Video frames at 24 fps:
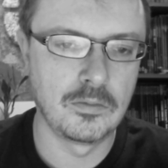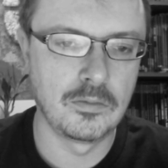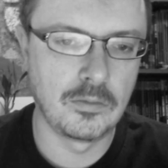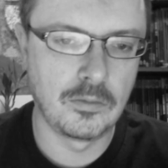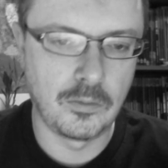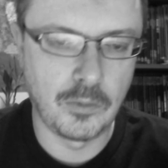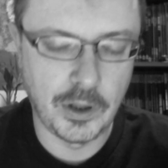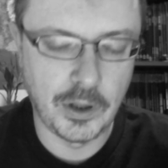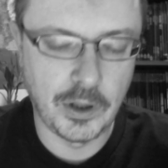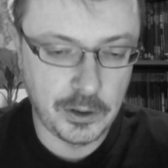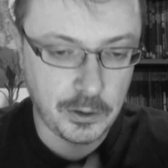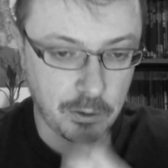
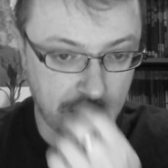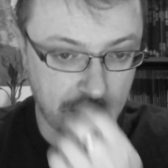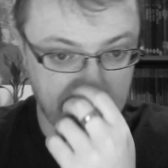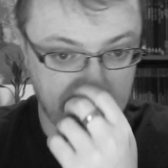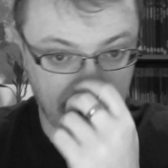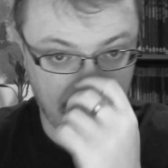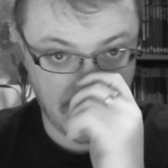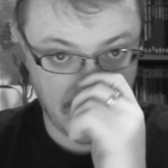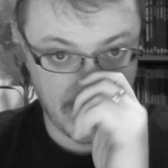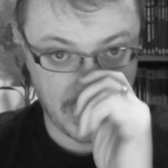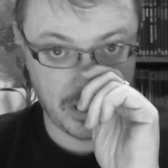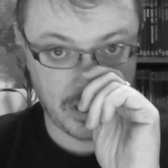When you're
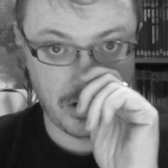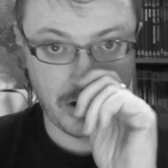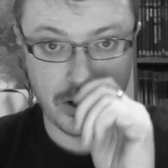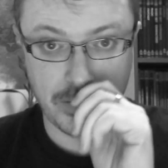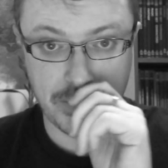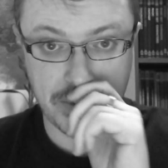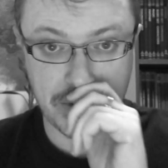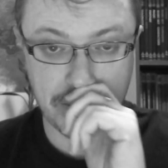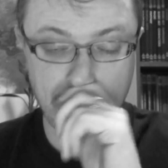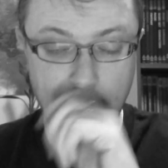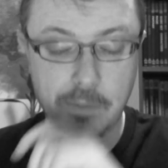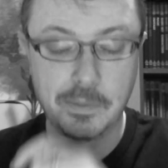starting
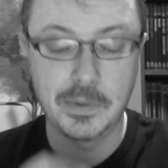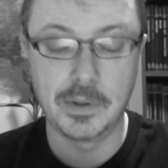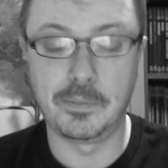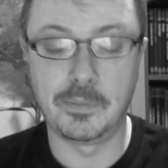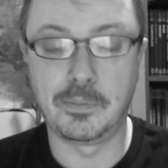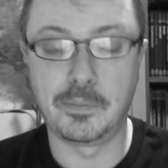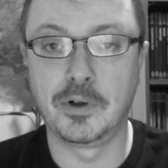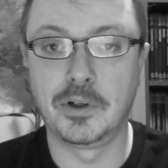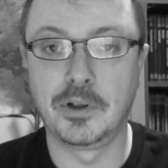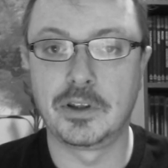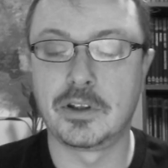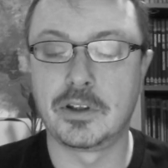GURPS, maybe
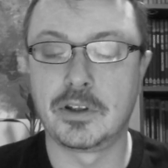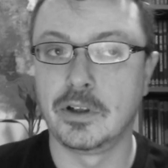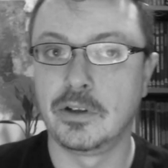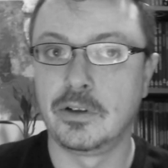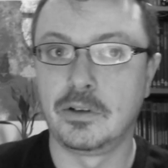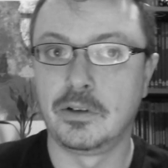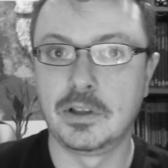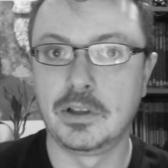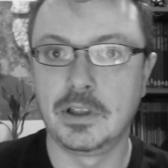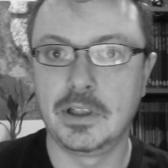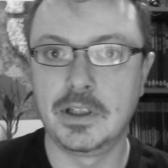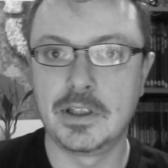point
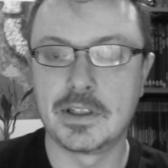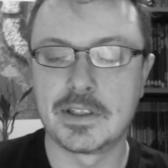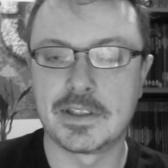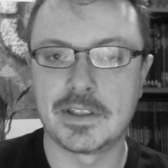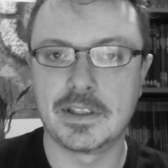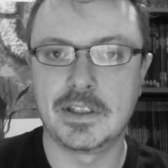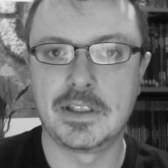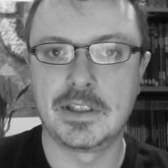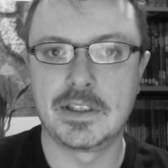total is